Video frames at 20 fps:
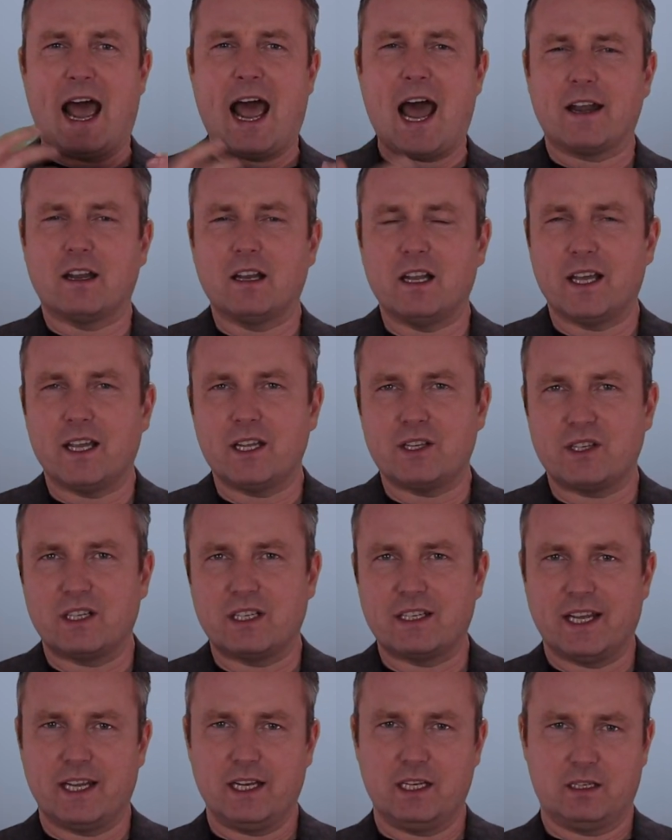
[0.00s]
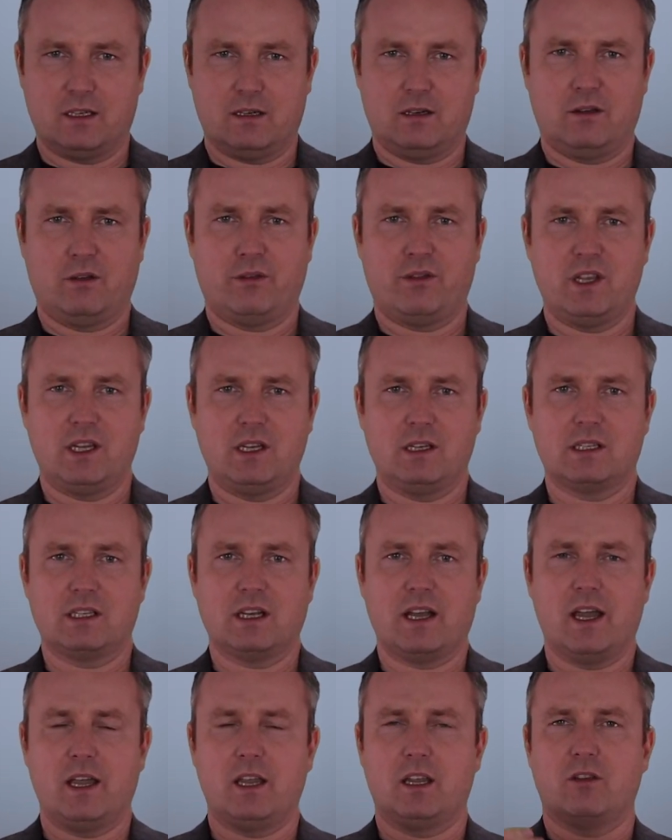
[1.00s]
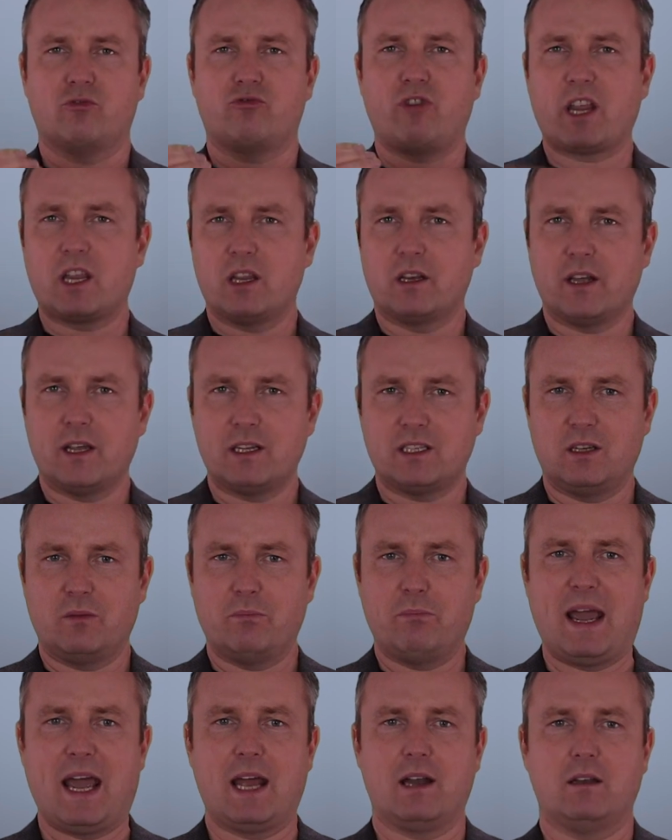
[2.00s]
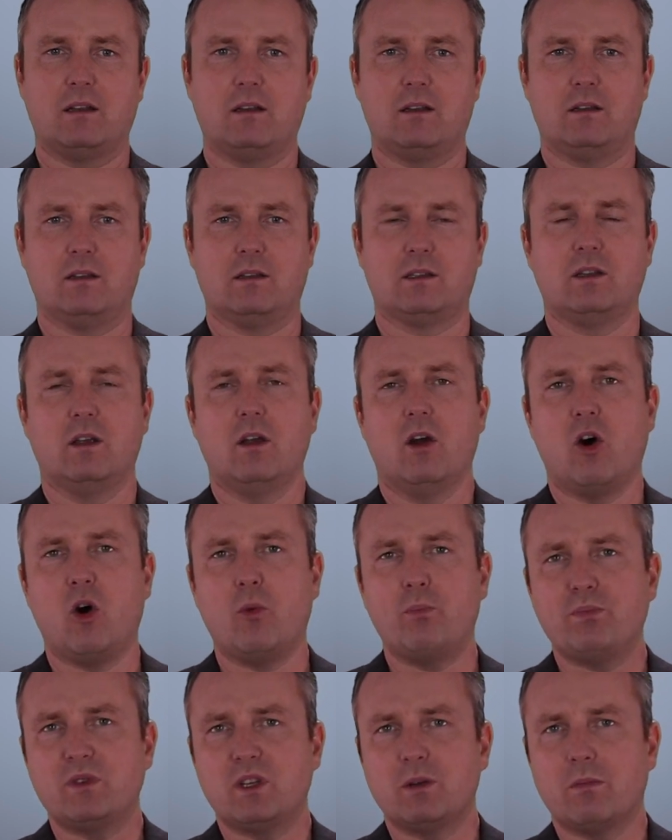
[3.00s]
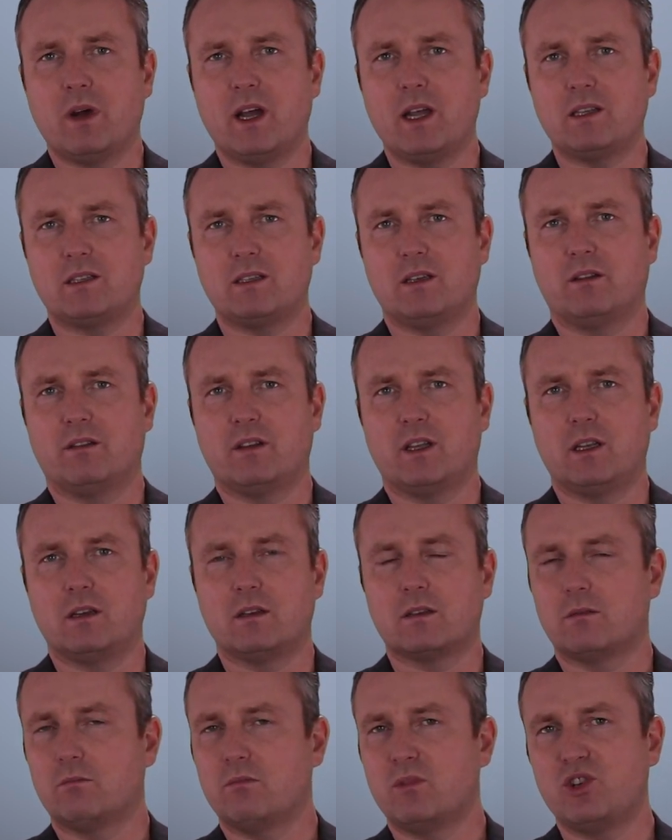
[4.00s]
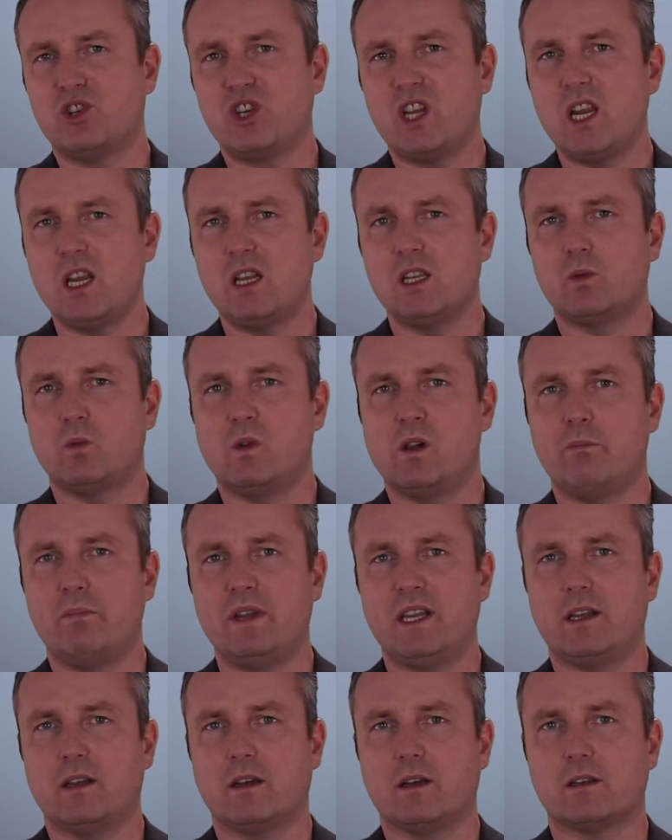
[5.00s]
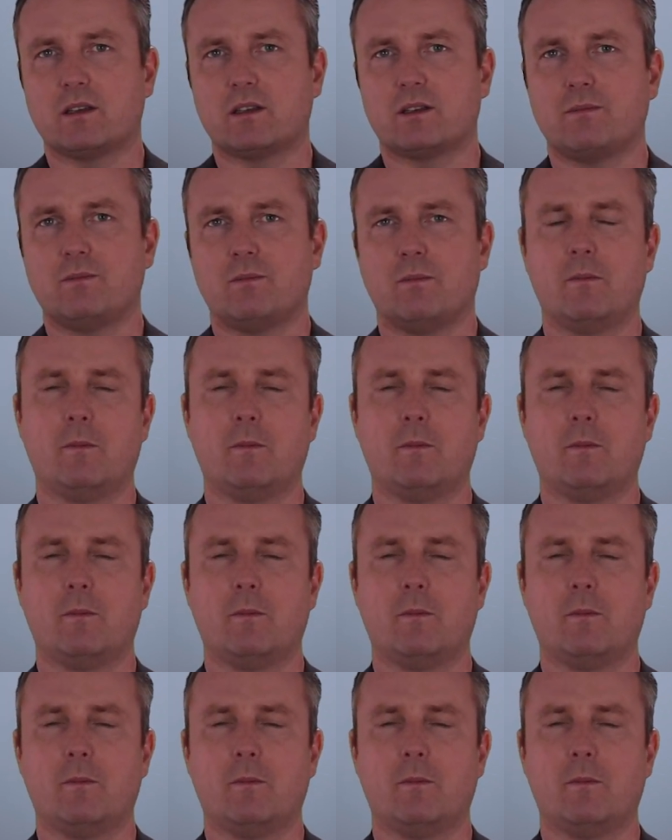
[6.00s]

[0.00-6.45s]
analyzing data, things like recognizing patterns, optimizing things. Machines will beat us.